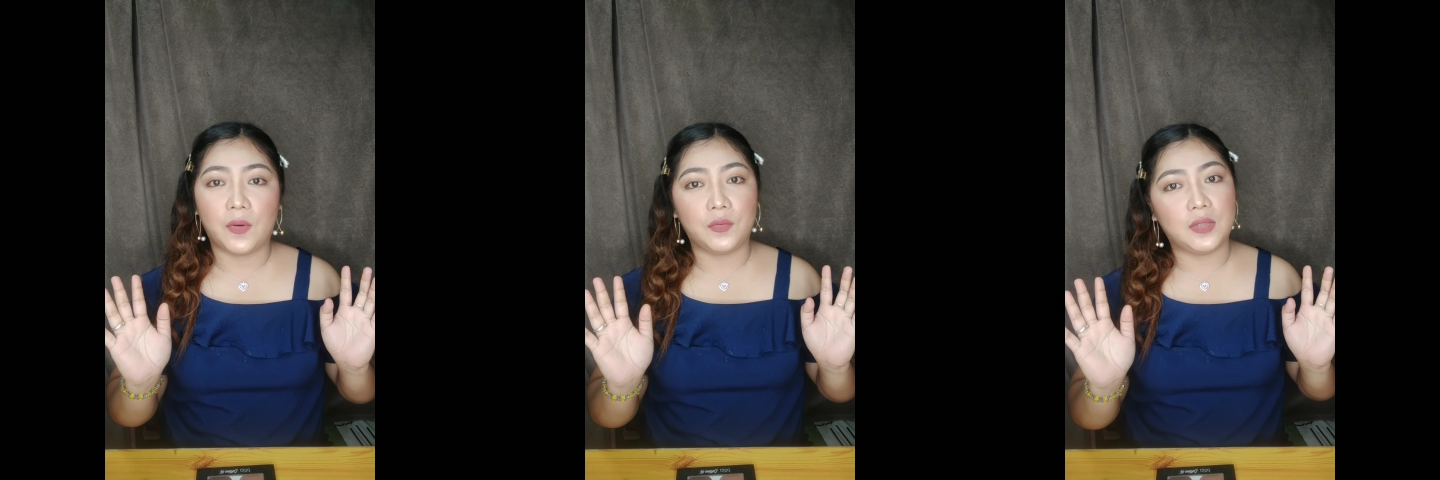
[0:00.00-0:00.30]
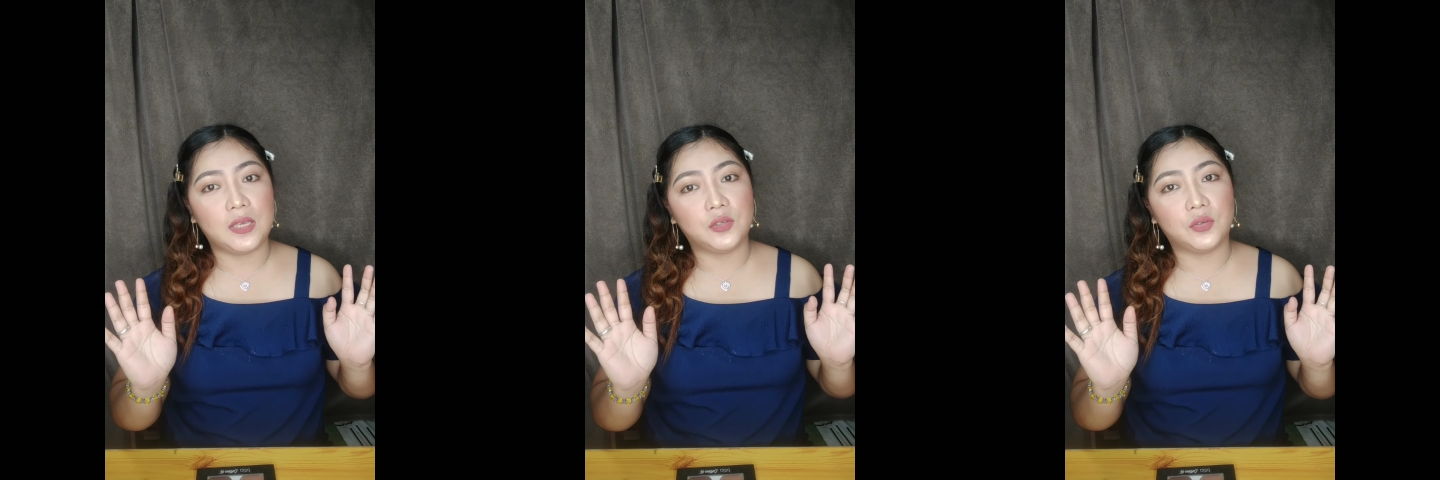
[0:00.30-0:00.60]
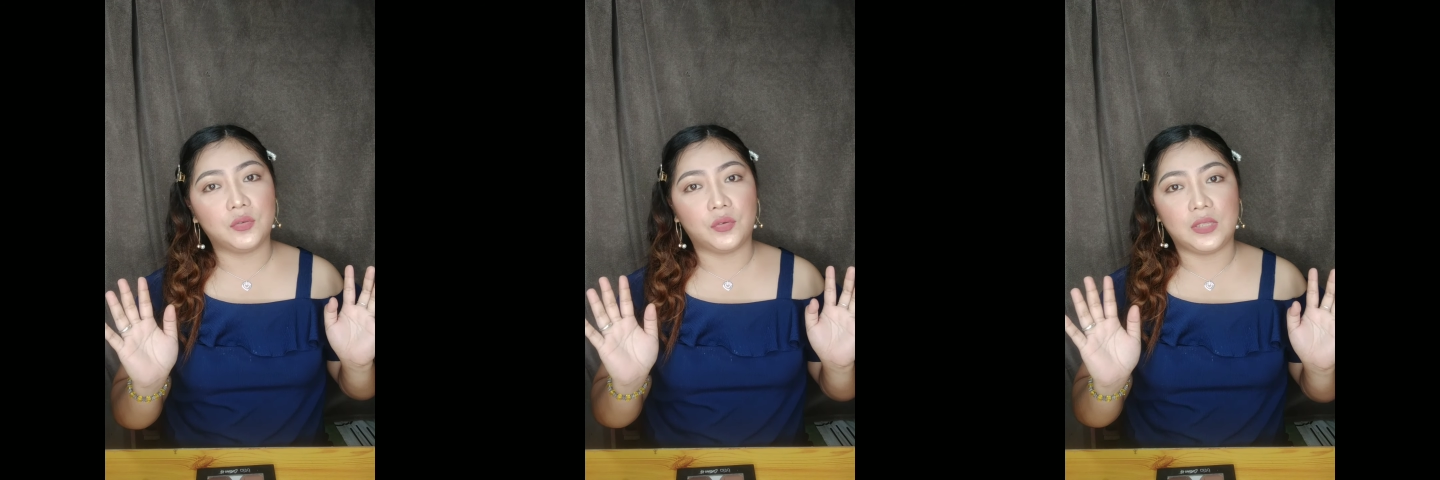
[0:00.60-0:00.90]

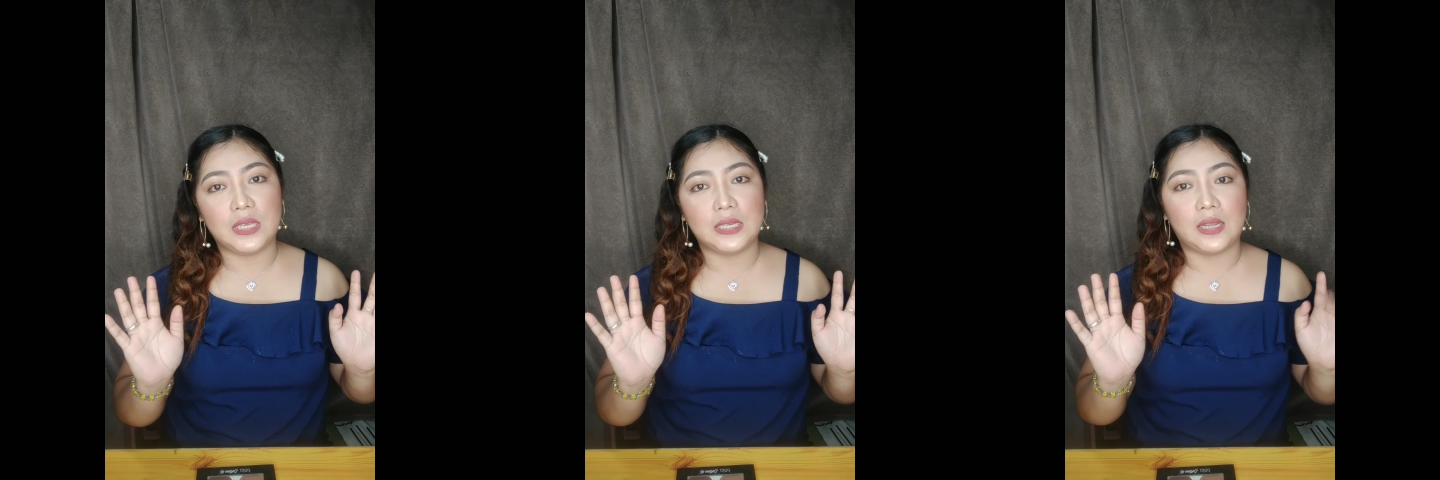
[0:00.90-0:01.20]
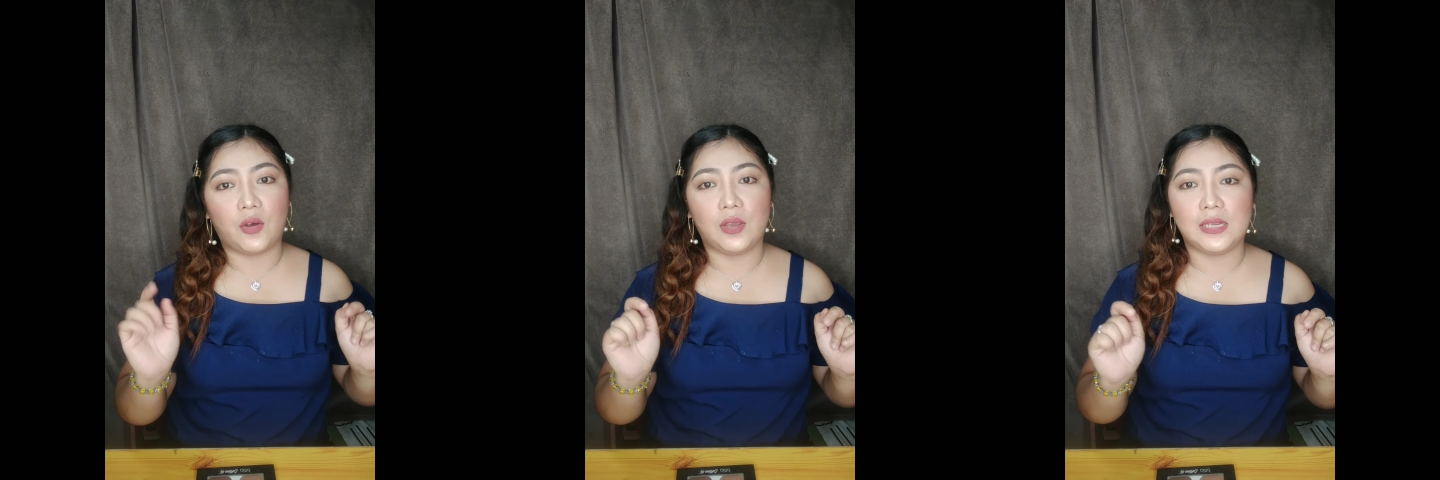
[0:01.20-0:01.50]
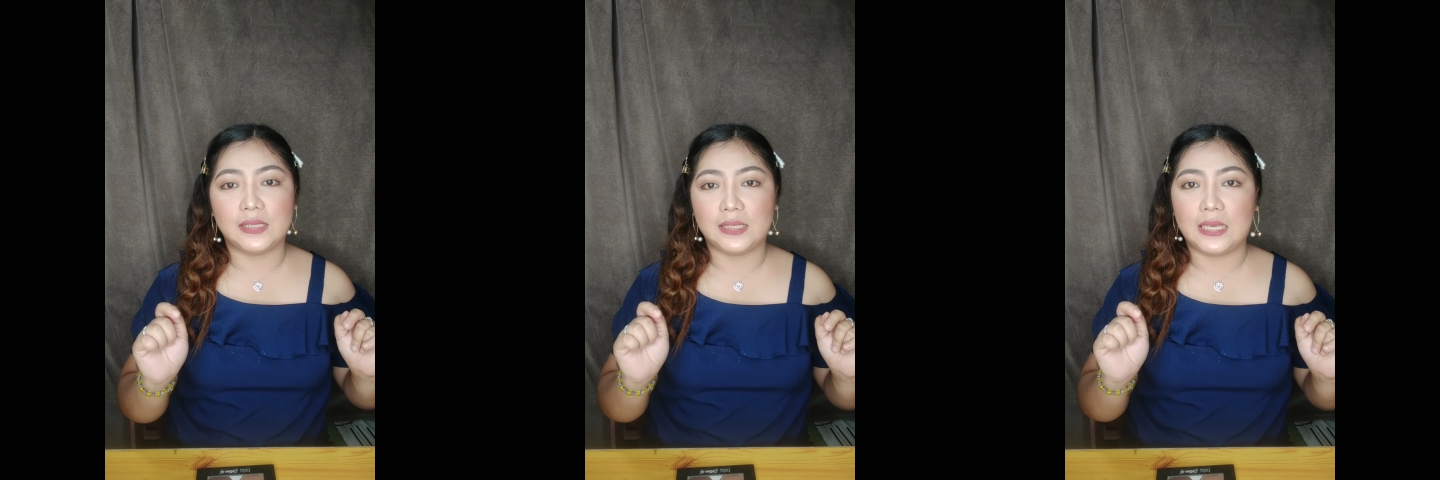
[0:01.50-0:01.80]
foundation routine ng
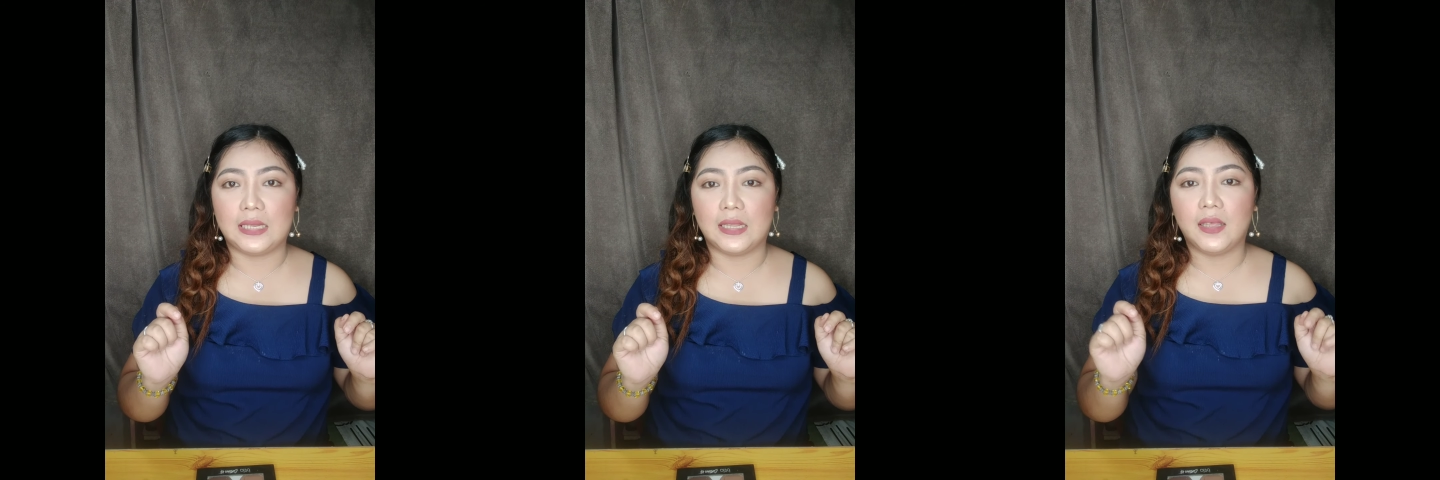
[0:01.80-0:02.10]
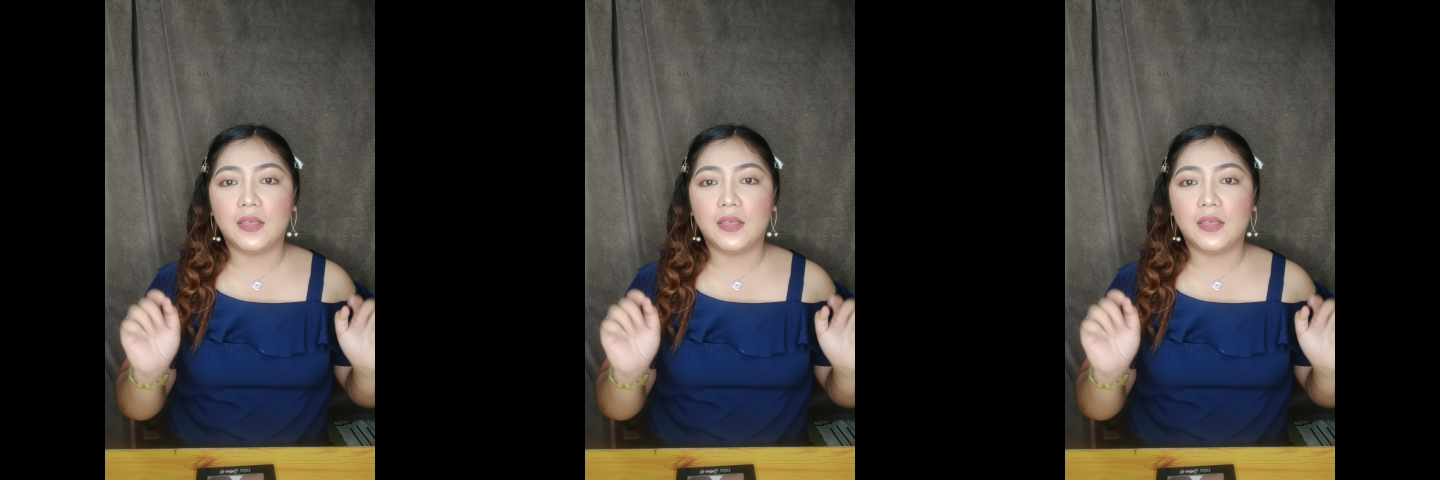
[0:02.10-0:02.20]
oily skin.